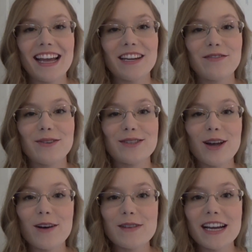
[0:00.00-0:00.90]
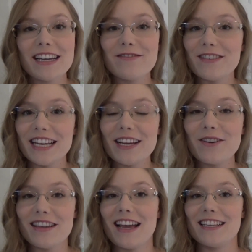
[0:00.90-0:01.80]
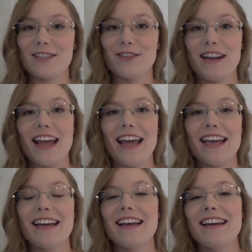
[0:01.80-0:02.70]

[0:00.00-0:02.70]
and if you saw my video yesterday,